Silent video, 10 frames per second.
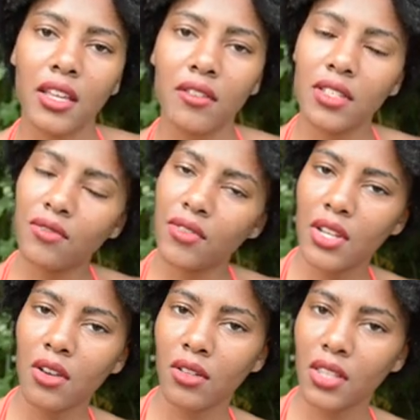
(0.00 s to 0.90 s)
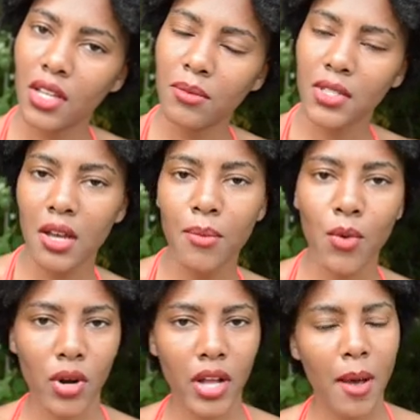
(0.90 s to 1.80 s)
give this video a thumbs up
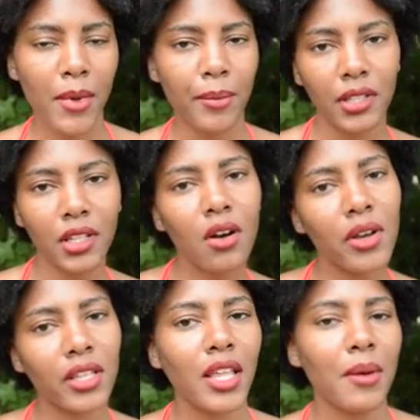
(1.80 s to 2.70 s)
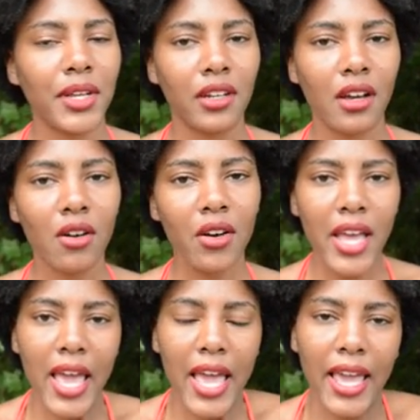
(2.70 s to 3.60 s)
or comment below and let me know.
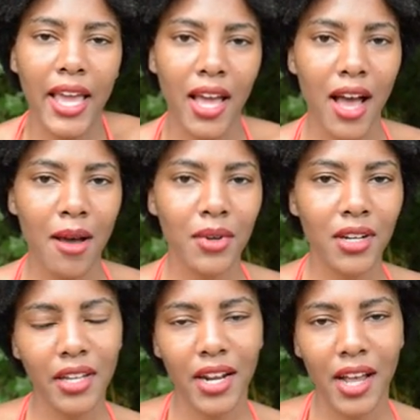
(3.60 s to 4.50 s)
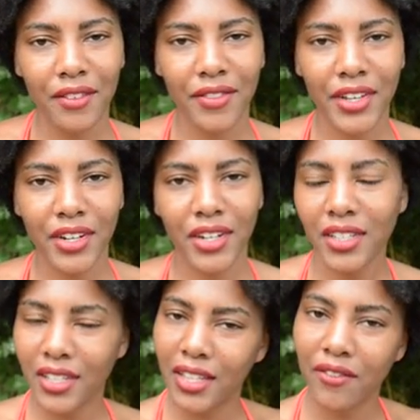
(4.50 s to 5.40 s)
And I'm gonna get out of here,
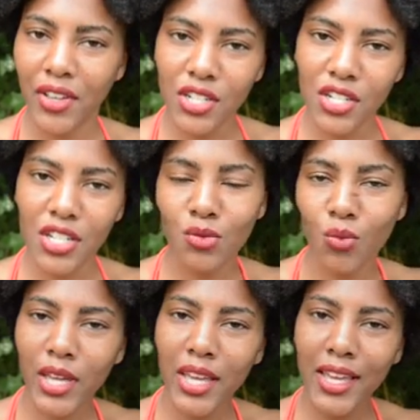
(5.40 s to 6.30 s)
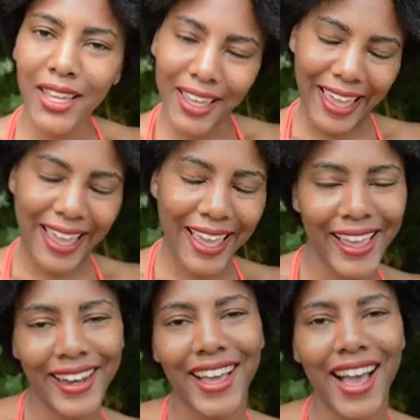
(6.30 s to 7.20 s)
finish this wig,
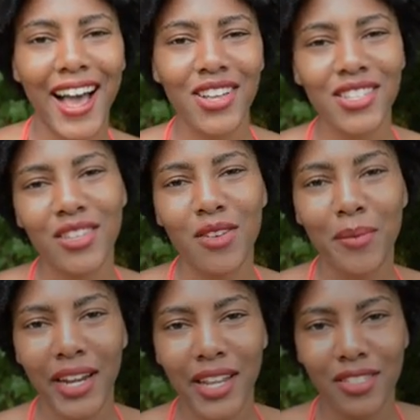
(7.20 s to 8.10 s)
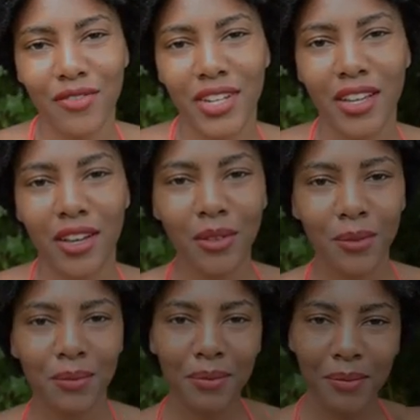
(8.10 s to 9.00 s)
and I'll see you in my next video.
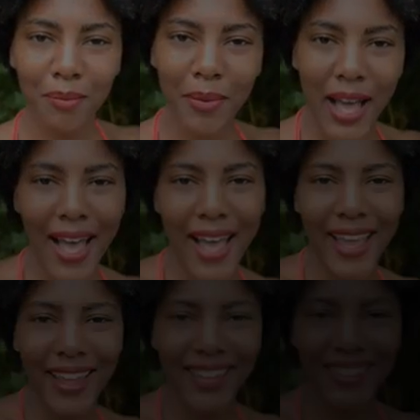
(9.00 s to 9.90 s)
Bye.